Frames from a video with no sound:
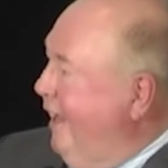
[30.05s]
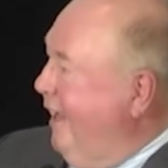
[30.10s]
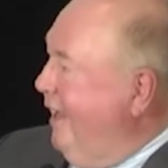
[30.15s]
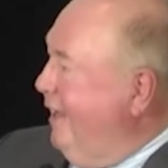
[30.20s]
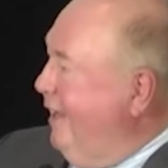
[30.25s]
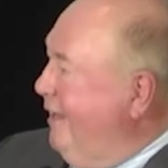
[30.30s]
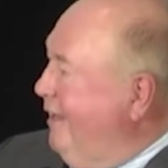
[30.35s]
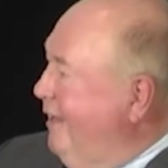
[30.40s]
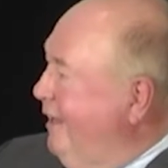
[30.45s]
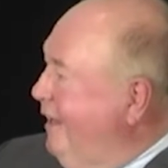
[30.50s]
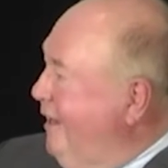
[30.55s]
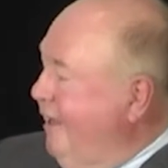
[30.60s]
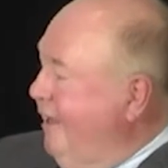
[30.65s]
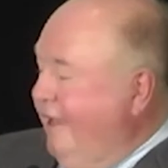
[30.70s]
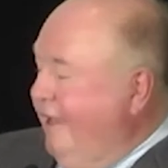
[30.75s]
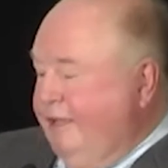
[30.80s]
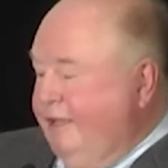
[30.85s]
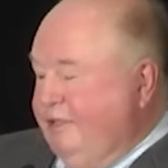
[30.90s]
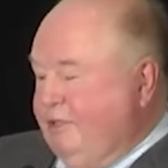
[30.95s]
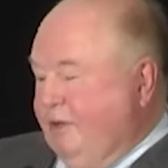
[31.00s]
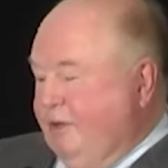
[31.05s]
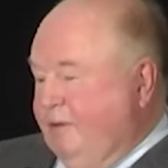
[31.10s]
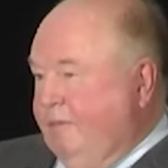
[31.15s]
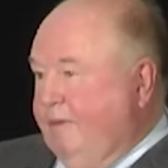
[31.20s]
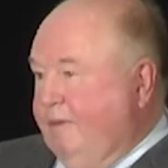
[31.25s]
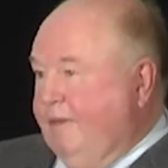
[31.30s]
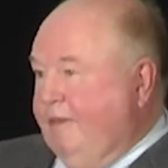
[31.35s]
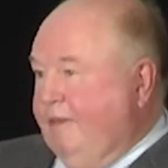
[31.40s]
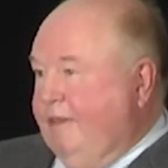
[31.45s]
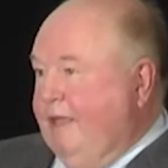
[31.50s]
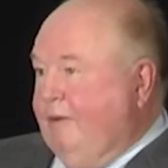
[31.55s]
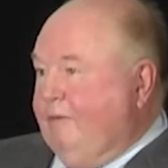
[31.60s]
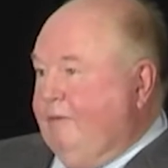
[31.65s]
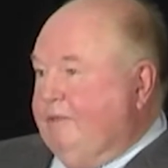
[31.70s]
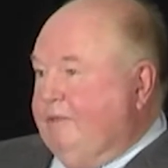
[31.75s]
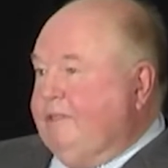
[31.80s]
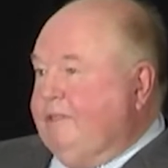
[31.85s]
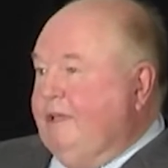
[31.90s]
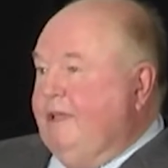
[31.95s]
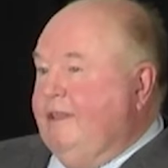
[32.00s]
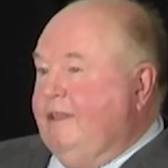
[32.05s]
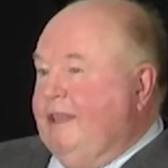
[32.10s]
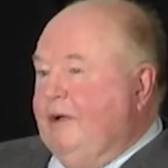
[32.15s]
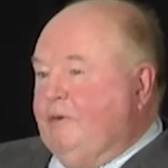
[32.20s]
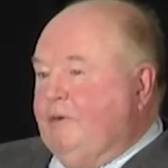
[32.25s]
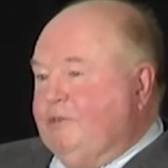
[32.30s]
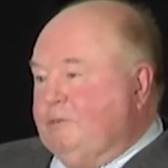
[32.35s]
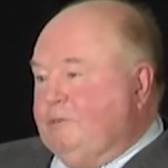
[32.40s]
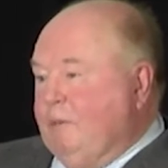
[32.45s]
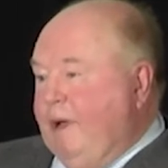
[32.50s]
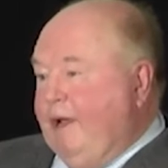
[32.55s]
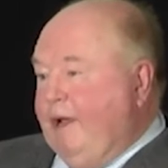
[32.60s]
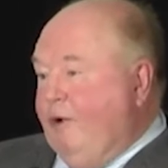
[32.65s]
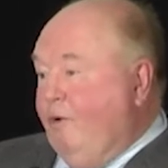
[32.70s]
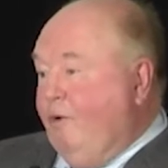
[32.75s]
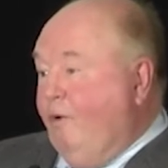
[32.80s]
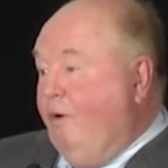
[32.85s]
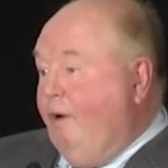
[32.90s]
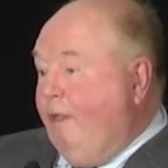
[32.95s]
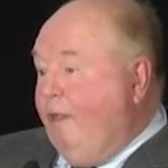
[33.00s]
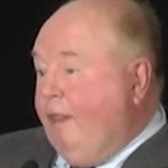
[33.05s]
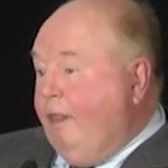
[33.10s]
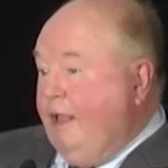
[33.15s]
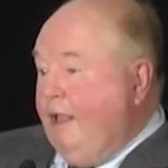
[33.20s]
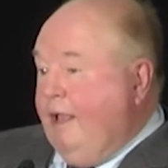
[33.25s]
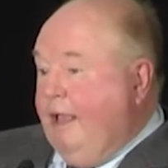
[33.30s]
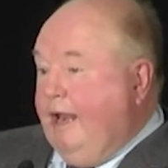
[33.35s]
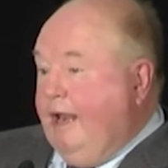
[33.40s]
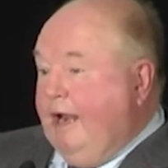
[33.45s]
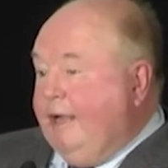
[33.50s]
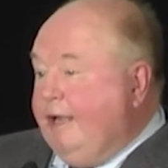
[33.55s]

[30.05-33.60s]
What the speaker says: And so that was my goal.